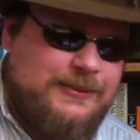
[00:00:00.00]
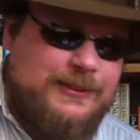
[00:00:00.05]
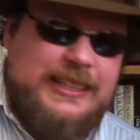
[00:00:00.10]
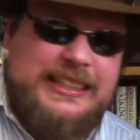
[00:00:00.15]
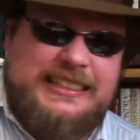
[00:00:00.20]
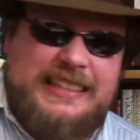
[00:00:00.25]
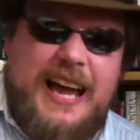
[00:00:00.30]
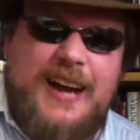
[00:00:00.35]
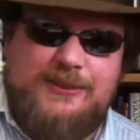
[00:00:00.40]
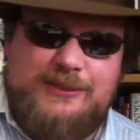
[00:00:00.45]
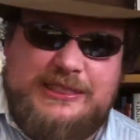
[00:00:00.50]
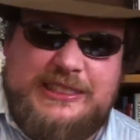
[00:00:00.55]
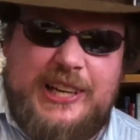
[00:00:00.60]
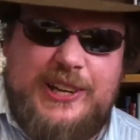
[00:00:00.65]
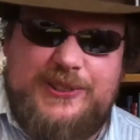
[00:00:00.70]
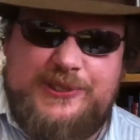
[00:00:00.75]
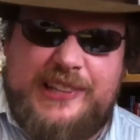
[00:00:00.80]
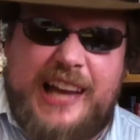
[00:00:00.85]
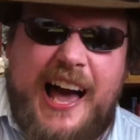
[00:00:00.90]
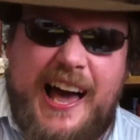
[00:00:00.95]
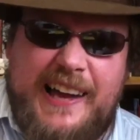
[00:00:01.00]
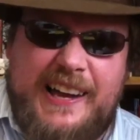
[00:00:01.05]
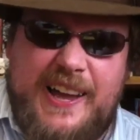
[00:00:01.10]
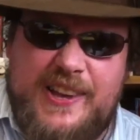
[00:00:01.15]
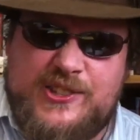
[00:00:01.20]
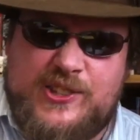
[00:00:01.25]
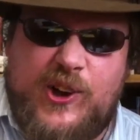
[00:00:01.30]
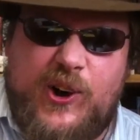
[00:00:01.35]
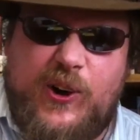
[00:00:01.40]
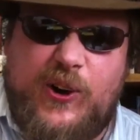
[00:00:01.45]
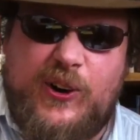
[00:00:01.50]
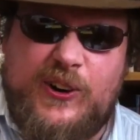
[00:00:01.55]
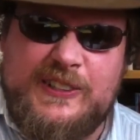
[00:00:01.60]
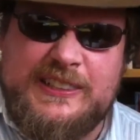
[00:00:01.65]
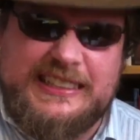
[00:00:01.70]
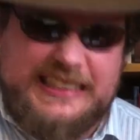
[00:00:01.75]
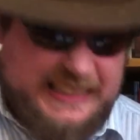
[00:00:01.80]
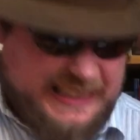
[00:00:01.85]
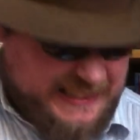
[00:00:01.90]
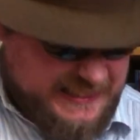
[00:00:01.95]
We don't do
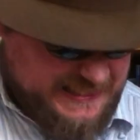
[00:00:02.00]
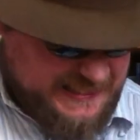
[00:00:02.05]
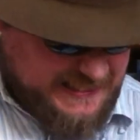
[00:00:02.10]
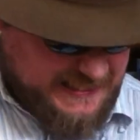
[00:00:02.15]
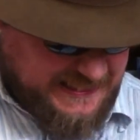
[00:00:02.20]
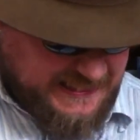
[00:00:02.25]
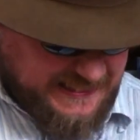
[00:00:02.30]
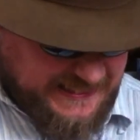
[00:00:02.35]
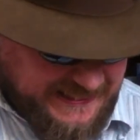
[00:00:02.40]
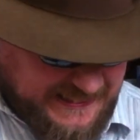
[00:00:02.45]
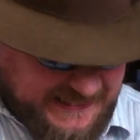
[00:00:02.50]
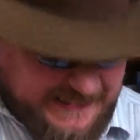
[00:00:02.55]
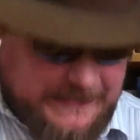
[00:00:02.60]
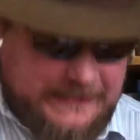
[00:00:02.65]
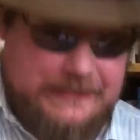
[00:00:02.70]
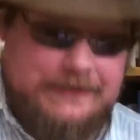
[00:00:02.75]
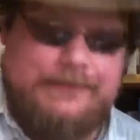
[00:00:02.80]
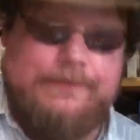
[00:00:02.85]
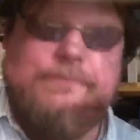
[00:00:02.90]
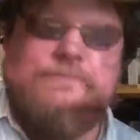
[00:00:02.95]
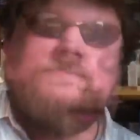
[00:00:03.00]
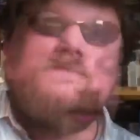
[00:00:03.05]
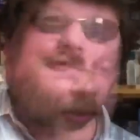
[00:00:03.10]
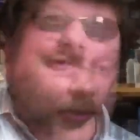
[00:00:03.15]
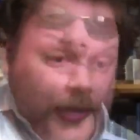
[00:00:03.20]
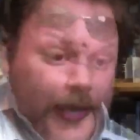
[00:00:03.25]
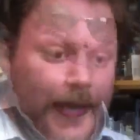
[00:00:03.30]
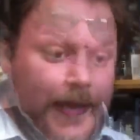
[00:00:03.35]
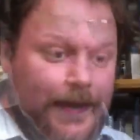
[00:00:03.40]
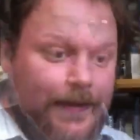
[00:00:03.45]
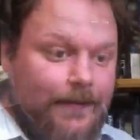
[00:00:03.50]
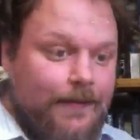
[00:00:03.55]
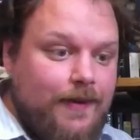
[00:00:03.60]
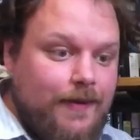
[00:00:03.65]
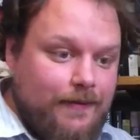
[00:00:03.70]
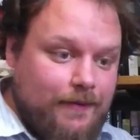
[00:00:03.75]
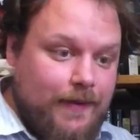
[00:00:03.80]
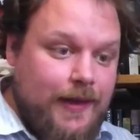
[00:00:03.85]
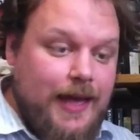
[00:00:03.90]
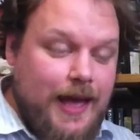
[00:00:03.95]
dinosaurs! See?
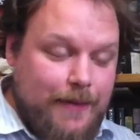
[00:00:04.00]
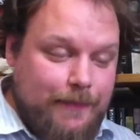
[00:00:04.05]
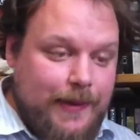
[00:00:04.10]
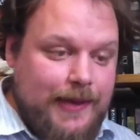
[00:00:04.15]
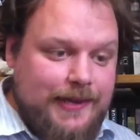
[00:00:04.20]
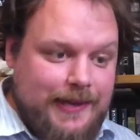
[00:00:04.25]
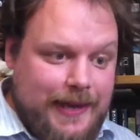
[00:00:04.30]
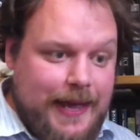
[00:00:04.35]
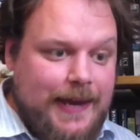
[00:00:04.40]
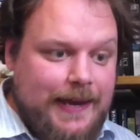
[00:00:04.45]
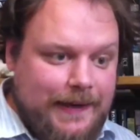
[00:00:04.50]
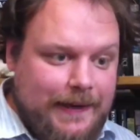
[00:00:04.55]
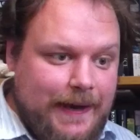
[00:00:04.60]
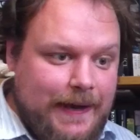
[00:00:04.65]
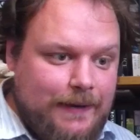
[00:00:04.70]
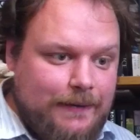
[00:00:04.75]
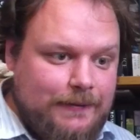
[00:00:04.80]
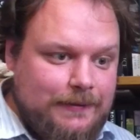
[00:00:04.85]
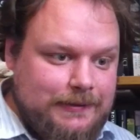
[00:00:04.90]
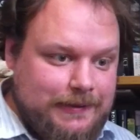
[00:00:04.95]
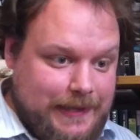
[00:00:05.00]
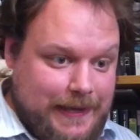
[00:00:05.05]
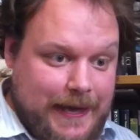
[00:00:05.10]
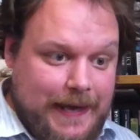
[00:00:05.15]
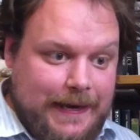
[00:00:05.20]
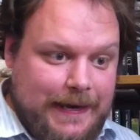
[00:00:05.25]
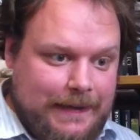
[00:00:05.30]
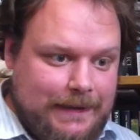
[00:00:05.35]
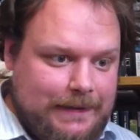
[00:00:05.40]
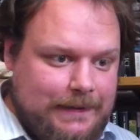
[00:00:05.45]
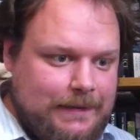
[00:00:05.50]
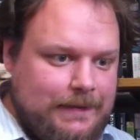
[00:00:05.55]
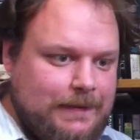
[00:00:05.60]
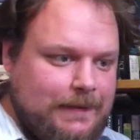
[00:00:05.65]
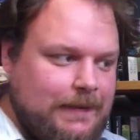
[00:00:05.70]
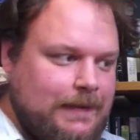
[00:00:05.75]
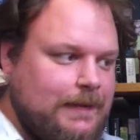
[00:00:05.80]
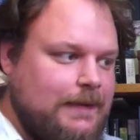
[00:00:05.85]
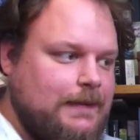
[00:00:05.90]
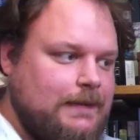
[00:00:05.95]
Are you happy? Do you get it now? Do you get it?
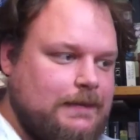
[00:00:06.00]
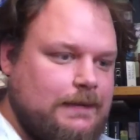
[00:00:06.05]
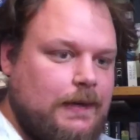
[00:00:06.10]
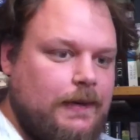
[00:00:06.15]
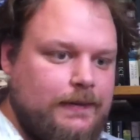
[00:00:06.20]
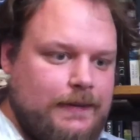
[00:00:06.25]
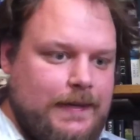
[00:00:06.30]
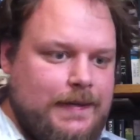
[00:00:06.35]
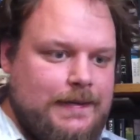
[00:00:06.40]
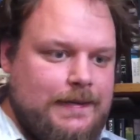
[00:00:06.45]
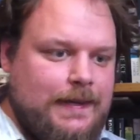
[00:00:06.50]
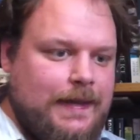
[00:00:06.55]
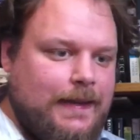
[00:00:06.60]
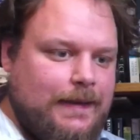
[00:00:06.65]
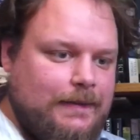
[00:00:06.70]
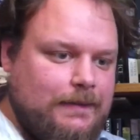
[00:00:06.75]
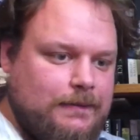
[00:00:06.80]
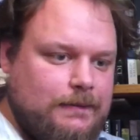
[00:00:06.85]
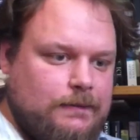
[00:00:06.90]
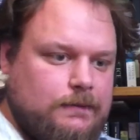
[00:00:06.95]
Honestly.